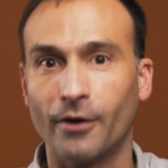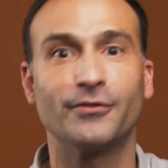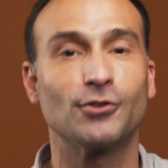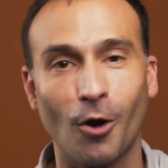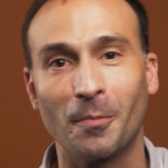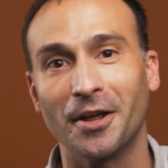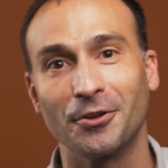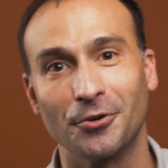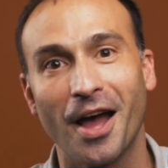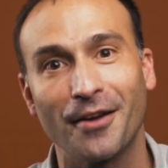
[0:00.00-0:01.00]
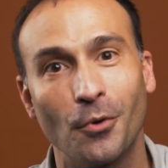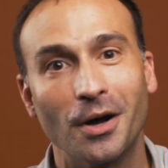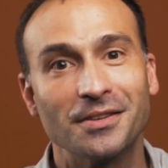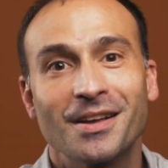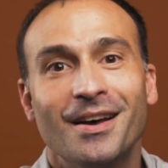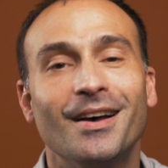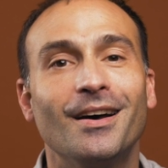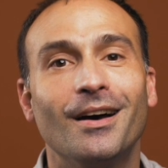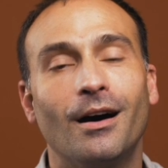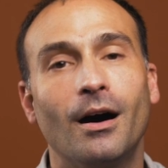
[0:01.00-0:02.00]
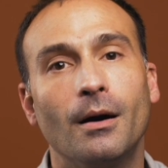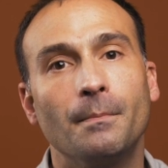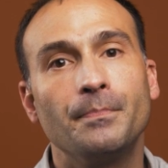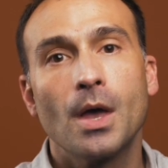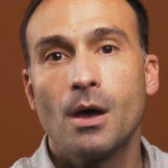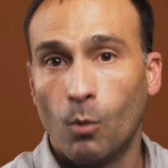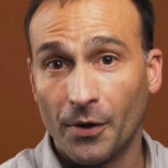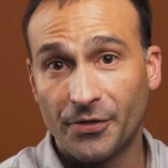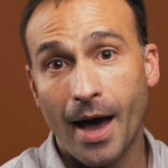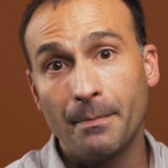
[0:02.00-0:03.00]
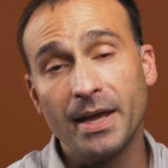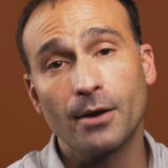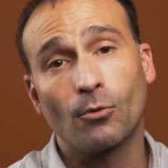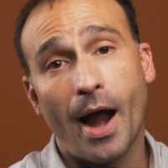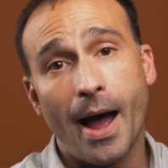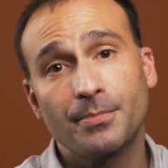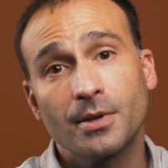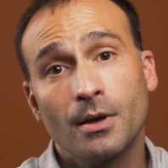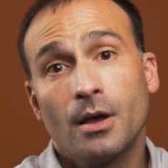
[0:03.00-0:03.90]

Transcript: of sharpening your knife was. With that being wrapped,